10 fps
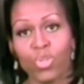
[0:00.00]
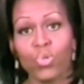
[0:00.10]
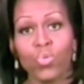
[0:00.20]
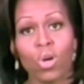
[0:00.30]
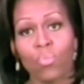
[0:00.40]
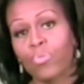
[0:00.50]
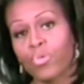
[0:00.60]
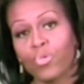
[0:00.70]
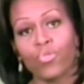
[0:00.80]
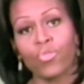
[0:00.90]
You are
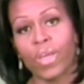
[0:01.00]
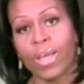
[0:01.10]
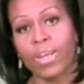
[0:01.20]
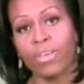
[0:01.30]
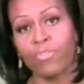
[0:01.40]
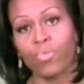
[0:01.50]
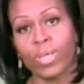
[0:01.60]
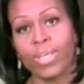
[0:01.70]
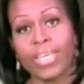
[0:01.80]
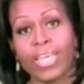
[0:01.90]
proof that if
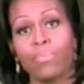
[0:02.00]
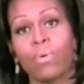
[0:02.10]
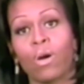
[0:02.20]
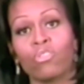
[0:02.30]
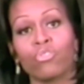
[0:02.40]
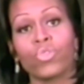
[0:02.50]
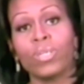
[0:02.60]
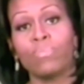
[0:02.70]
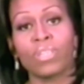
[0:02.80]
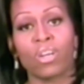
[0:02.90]
we keep our
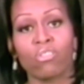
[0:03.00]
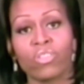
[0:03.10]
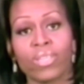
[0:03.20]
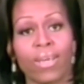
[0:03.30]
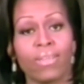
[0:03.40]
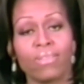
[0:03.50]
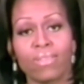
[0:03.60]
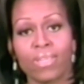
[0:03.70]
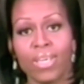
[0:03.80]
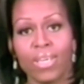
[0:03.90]
dreams in our
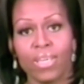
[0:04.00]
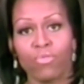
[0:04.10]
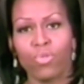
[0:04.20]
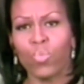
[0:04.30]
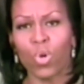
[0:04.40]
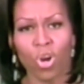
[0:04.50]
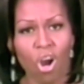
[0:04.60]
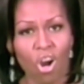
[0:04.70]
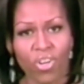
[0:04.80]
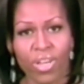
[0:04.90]
sights, if we work
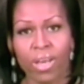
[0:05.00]
hard